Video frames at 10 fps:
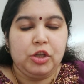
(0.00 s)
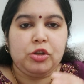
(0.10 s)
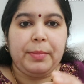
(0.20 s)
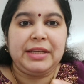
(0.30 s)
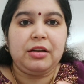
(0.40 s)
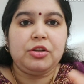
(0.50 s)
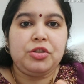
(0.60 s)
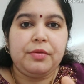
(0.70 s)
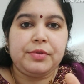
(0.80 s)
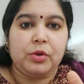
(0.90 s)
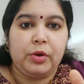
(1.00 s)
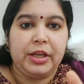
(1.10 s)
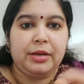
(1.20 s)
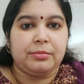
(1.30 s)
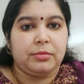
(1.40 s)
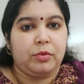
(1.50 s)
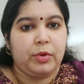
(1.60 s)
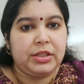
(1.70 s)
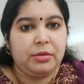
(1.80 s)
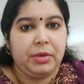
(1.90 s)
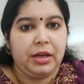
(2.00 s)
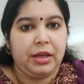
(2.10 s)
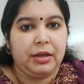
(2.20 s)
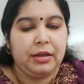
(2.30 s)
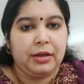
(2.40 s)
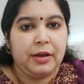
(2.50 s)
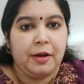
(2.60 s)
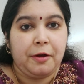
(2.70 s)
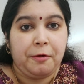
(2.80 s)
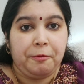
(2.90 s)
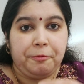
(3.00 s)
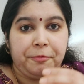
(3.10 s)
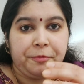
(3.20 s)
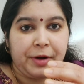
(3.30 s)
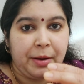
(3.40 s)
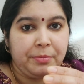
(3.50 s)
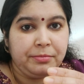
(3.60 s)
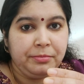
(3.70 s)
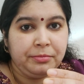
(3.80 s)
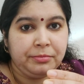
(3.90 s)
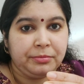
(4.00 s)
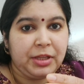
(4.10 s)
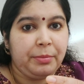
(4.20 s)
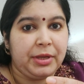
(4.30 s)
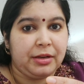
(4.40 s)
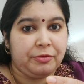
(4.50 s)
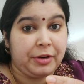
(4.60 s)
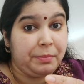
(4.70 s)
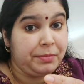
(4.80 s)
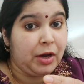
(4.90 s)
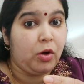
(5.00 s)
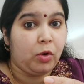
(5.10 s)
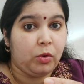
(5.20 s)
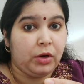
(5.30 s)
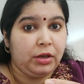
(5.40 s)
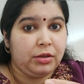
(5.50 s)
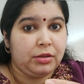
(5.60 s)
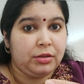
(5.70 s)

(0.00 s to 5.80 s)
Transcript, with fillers: So metallurgy of sodium, what is the meaning? From the min from the ore